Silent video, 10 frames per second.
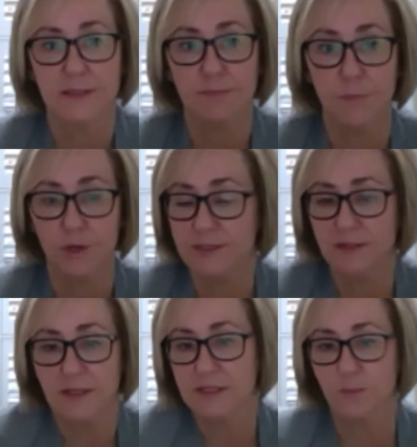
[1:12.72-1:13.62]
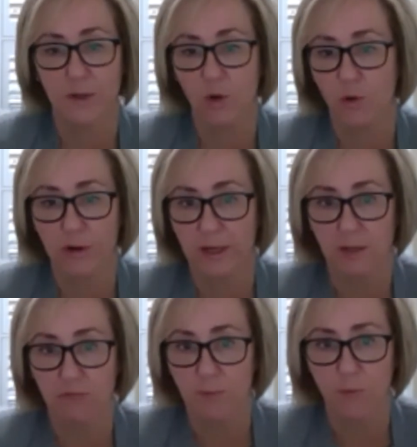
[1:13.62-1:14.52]
Most of these we already
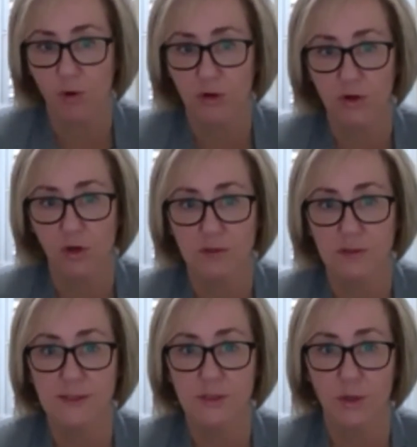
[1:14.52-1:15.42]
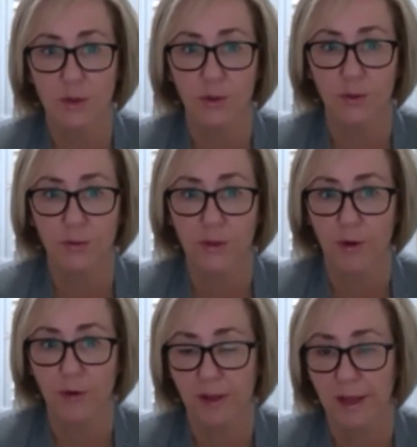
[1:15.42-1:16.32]
reported on, so they
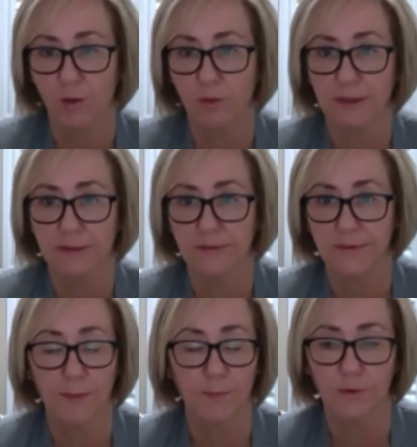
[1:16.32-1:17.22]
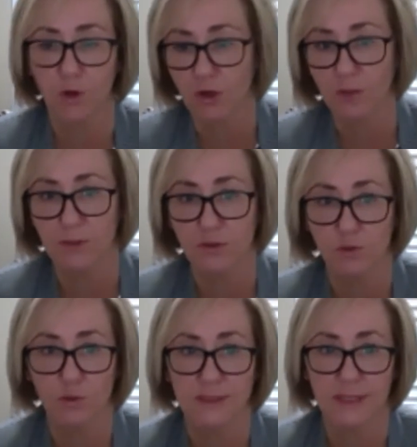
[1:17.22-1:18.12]
are held in some document
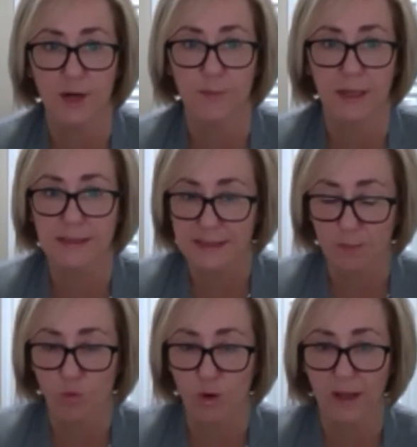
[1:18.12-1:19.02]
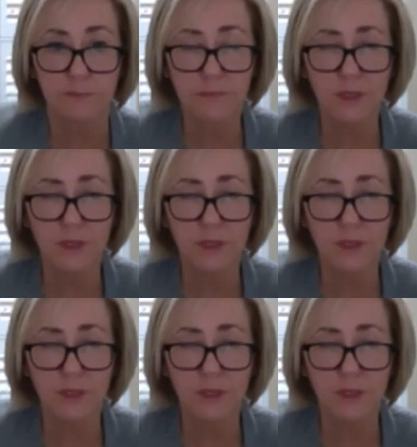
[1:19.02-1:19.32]
or database somewhere.